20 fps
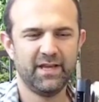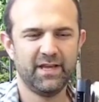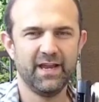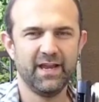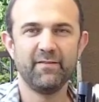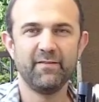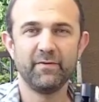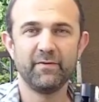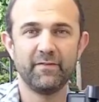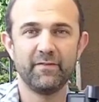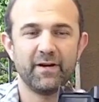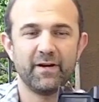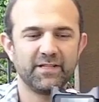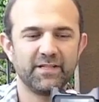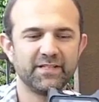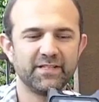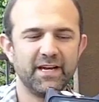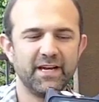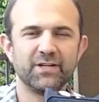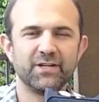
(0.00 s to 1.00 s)
And I've been very
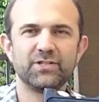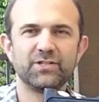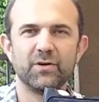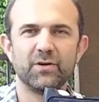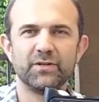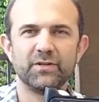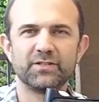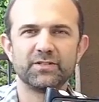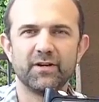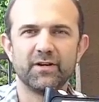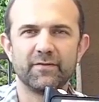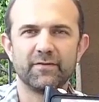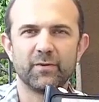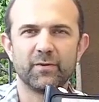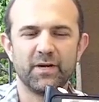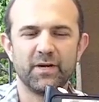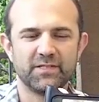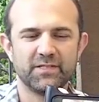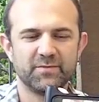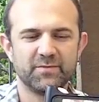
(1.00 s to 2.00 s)
excited to show this off
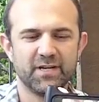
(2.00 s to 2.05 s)
for quite